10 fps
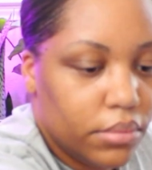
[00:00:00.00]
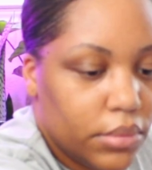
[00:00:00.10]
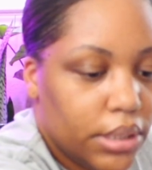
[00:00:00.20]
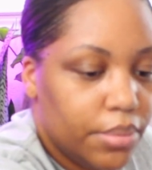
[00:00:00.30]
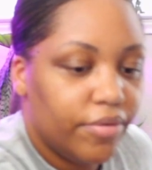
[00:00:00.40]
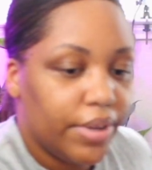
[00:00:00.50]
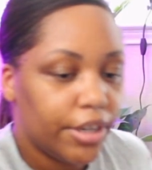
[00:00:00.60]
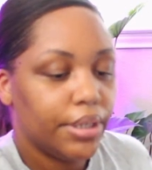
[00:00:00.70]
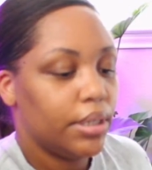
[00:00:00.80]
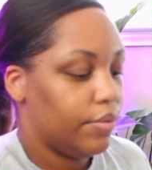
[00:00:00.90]
I need to be
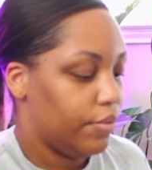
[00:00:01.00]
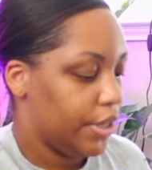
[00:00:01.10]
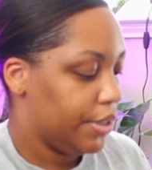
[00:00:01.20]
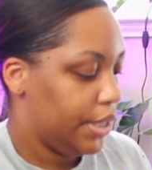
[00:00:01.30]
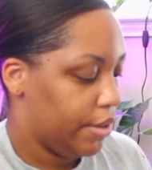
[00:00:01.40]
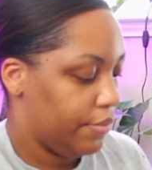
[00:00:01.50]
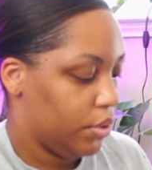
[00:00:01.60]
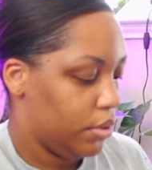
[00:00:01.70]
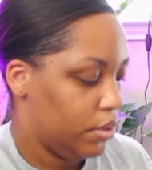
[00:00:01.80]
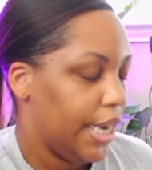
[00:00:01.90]
very, very careful.
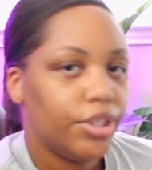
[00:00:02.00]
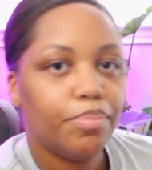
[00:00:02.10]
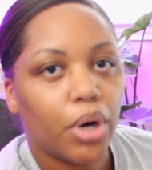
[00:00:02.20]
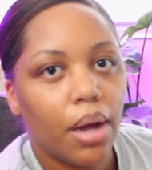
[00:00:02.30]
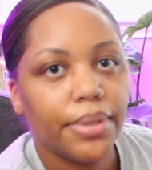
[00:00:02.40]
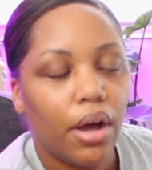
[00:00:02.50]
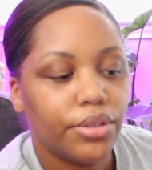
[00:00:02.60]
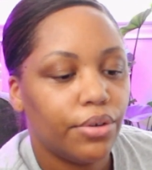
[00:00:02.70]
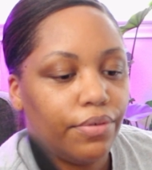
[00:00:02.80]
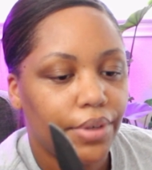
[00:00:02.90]
I should probably
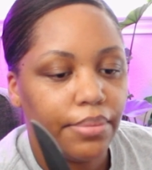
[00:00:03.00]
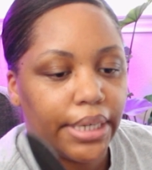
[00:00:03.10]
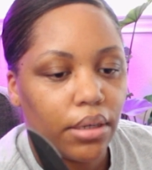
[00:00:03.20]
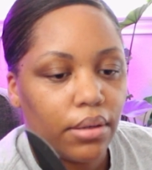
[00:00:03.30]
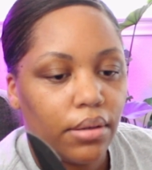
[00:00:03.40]
also film like